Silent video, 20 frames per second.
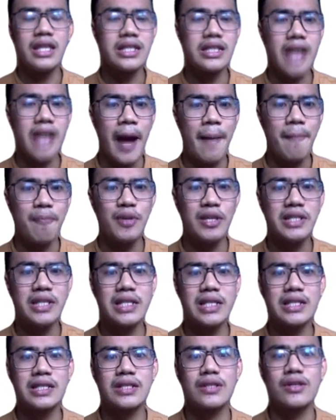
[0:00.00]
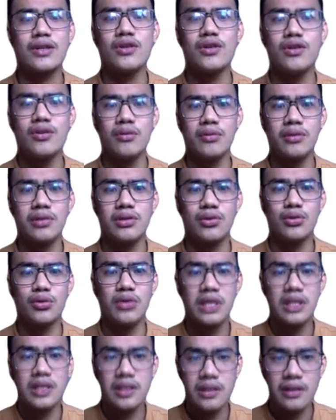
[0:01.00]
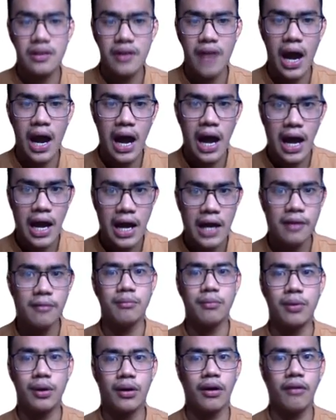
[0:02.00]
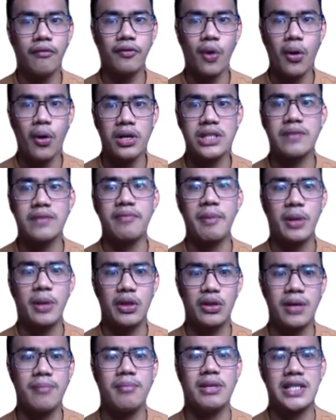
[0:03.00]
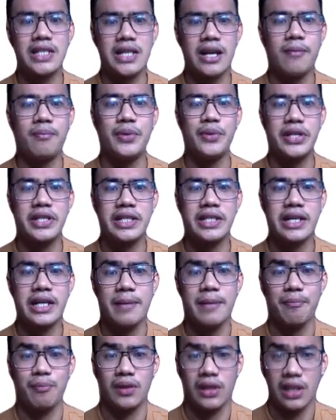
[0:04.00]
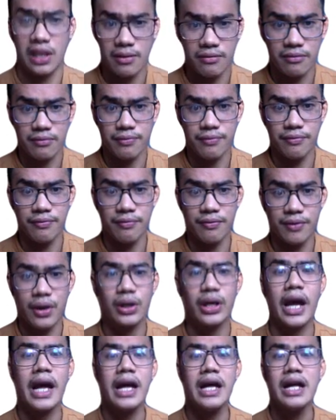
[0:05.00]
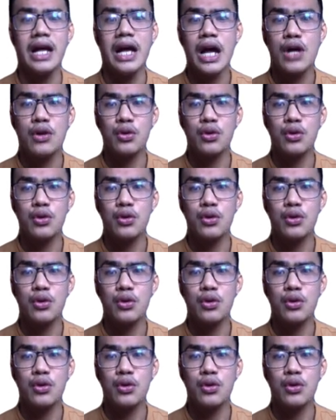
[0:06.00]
time, this is used to describe, of course, from the term itself, descriptive, okay?